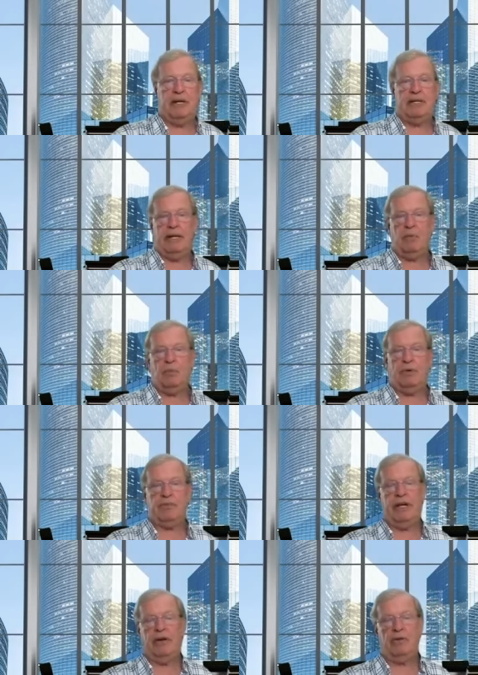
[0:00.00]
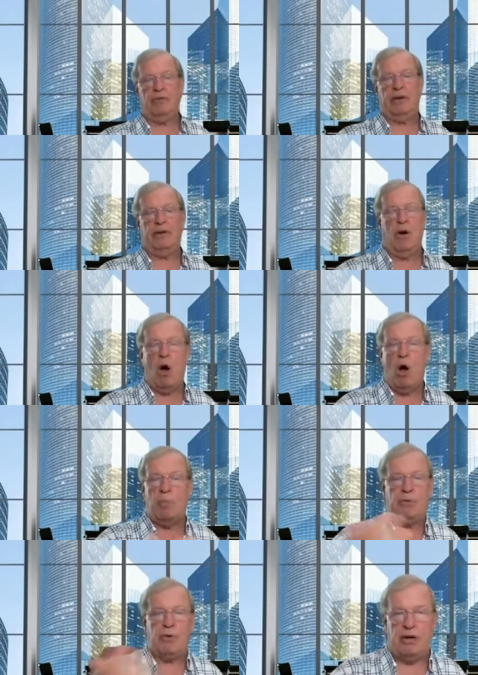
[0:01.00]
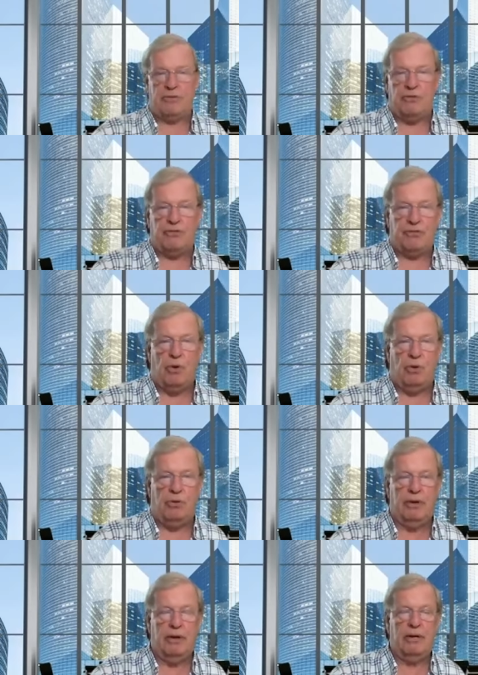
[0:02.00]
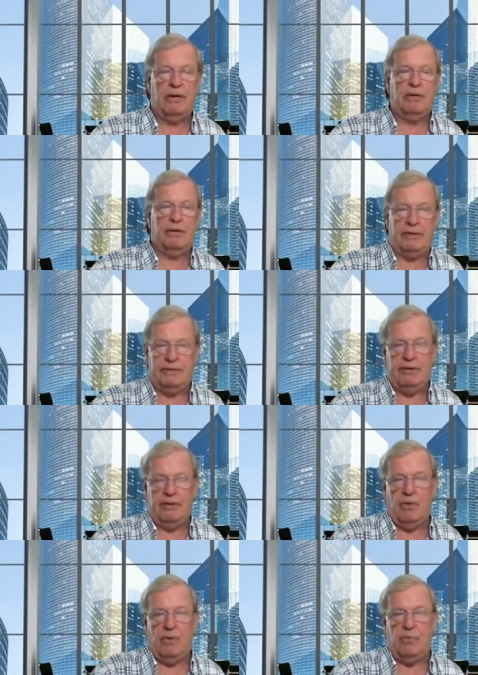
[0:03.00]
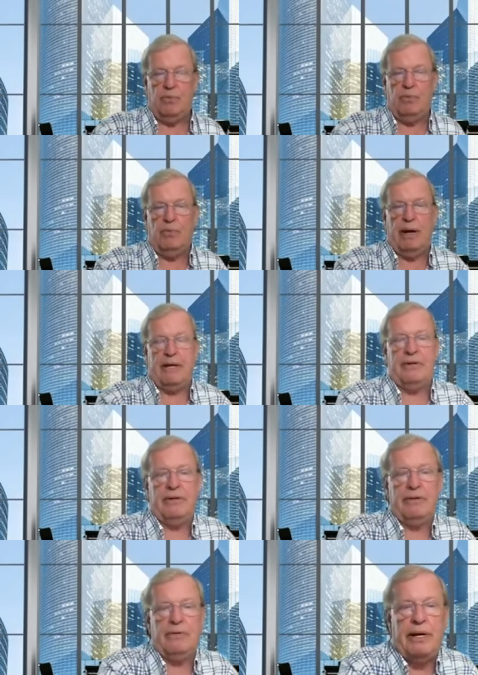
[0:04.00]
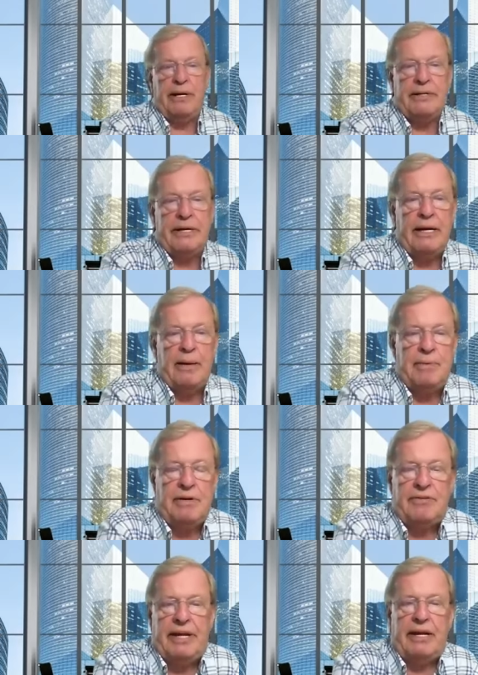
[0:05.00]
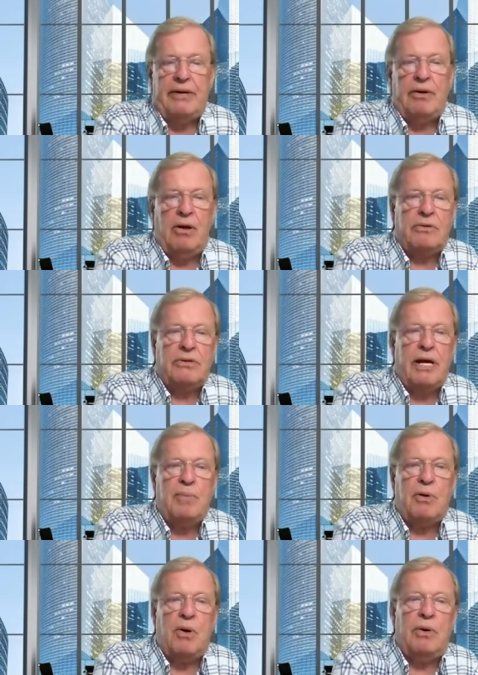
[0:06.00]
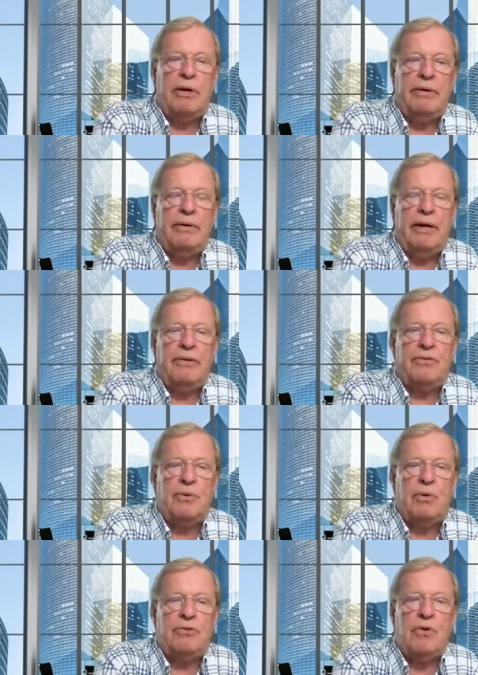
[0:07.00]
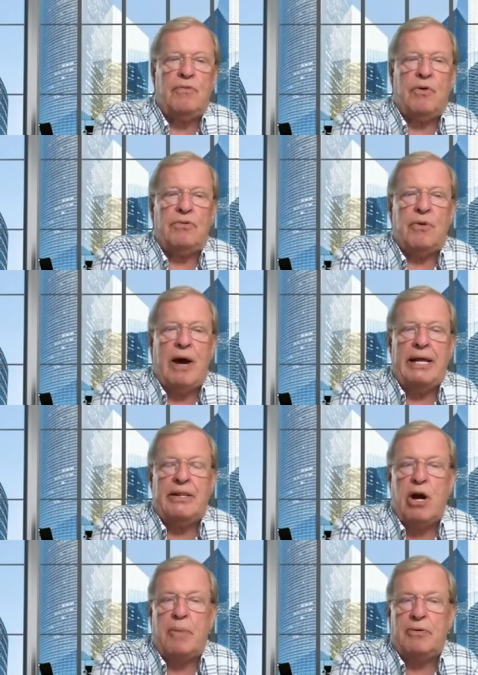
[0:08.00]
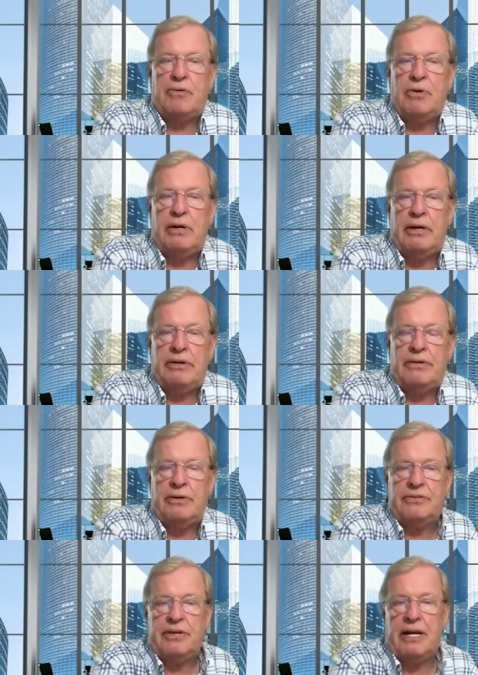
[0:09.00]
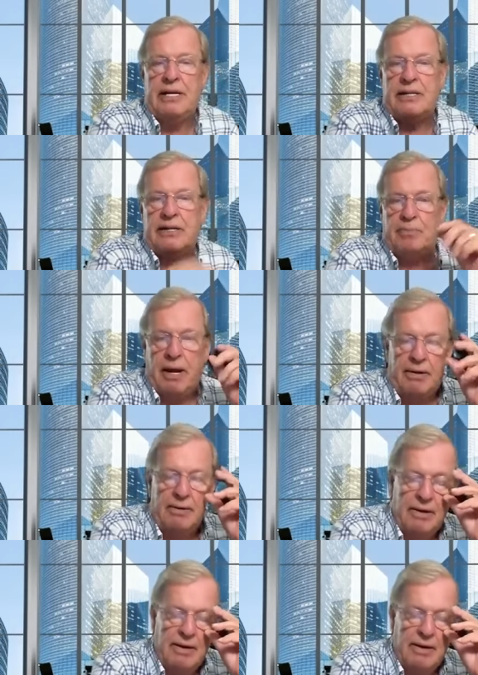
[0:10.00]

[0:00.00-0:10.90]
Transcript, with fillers: that dealt with sales and all products are sold you know went to went to him he's dead a long time ago and and so on and so forth so i had the opportunity to study this man